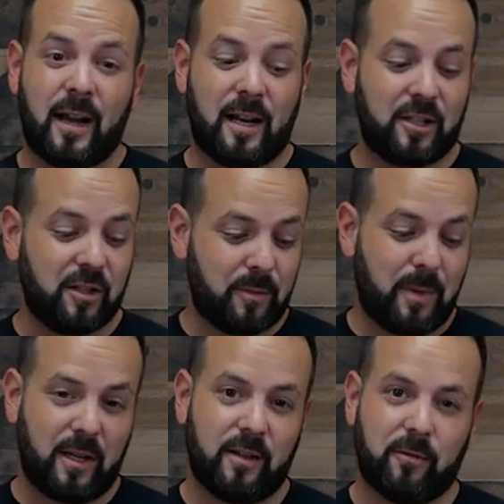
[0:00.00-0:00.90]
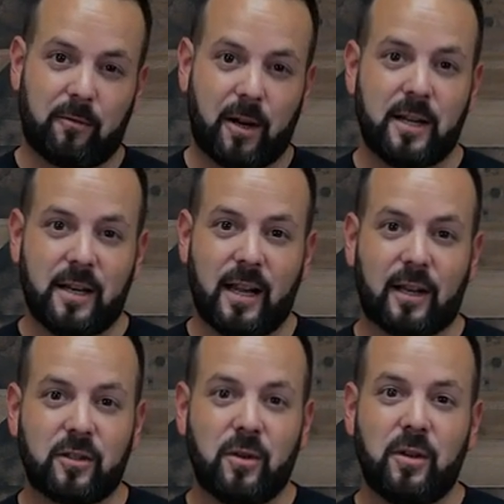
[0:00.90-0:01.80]
had I just been right
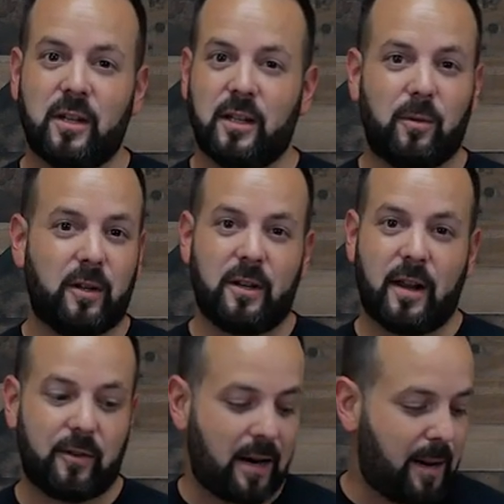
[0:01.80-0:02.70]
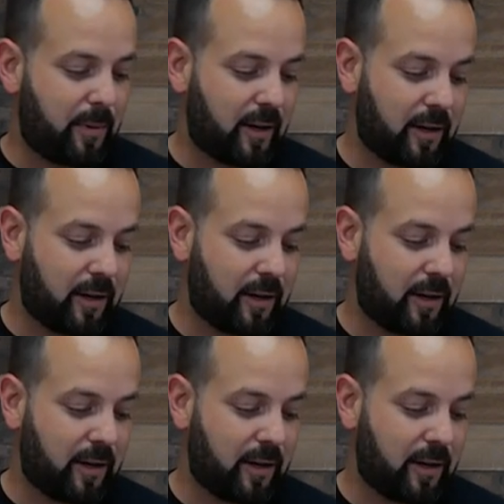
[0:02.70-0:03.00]
next to it, it would have never happened.